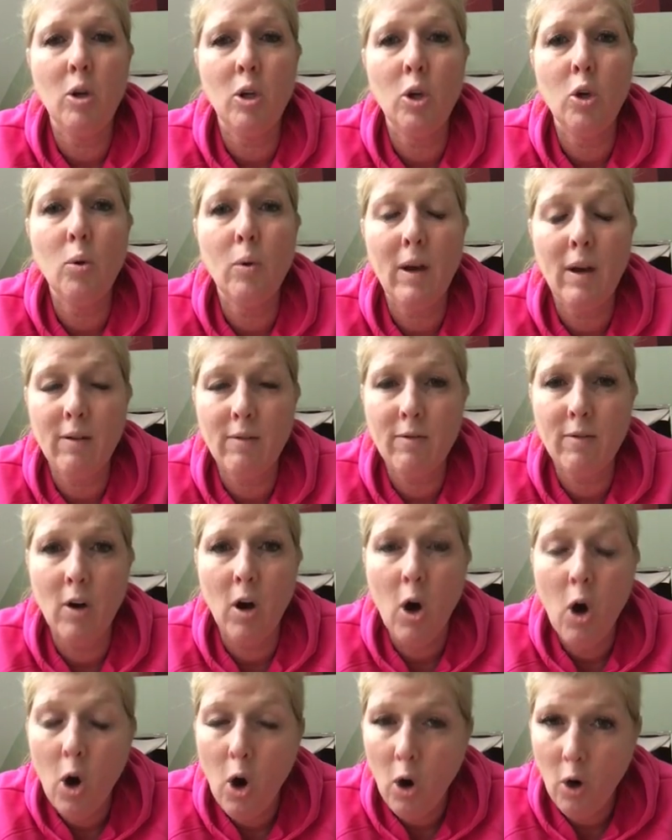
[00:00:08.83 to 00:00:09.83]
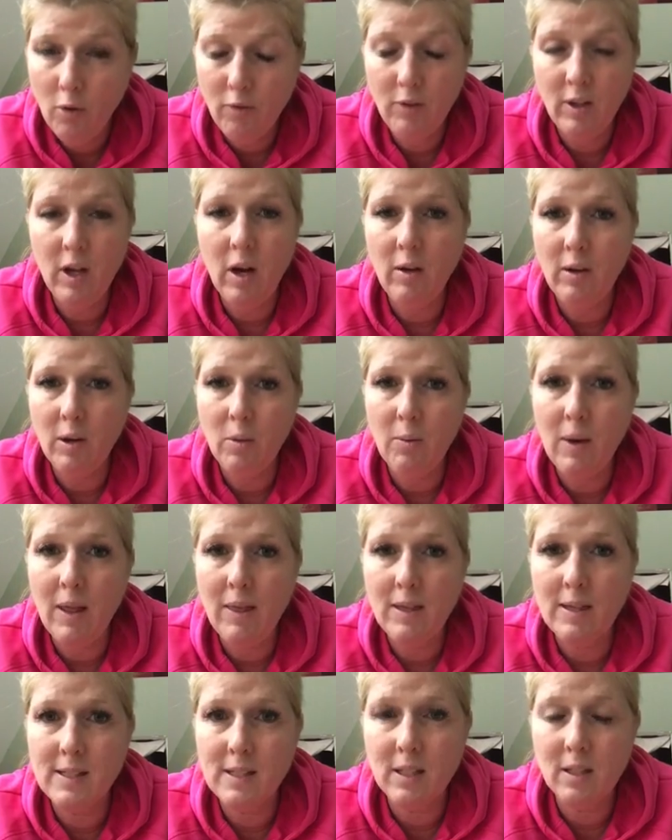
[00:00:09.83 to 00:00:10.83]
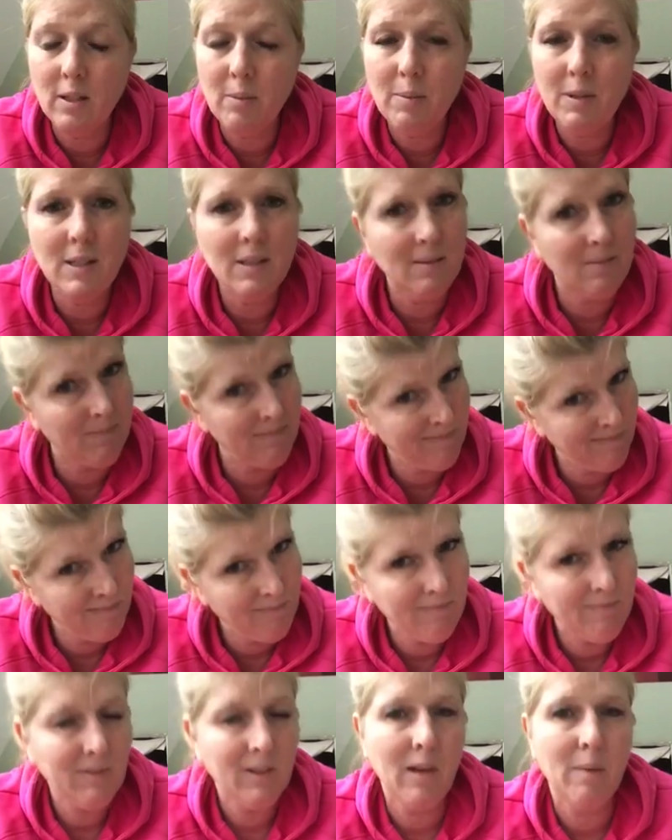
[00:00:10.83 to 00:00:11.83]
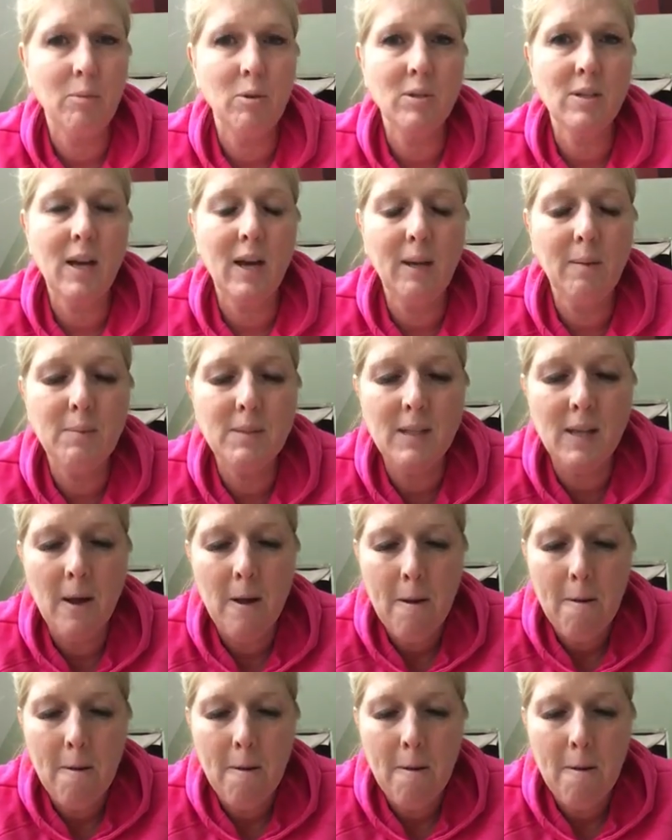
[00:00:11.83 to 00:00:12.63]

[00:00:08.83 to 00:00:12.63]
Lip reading: You have hopefully already read the syllabus a couple times.